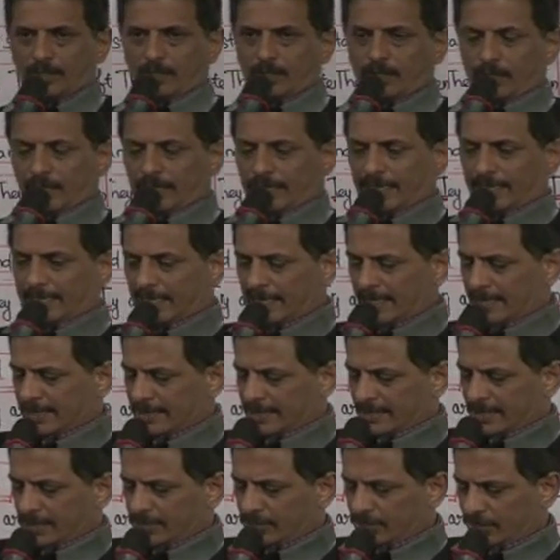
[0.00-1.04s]
Okay, here
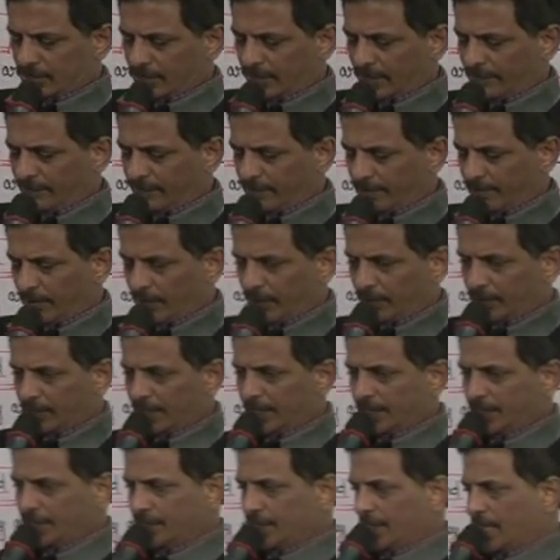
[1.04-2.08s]
is a student from North
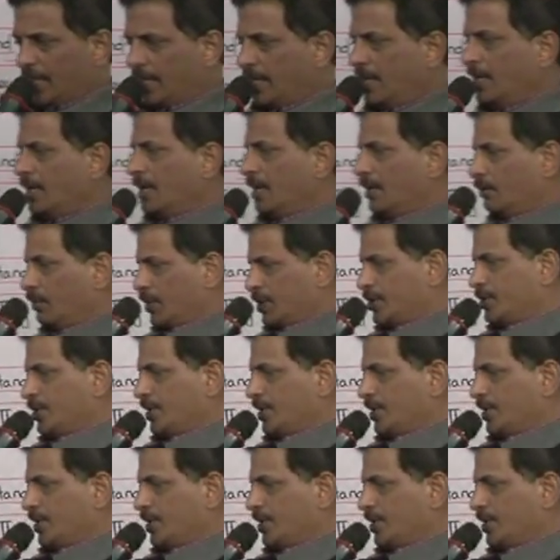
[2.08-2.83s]
India. What's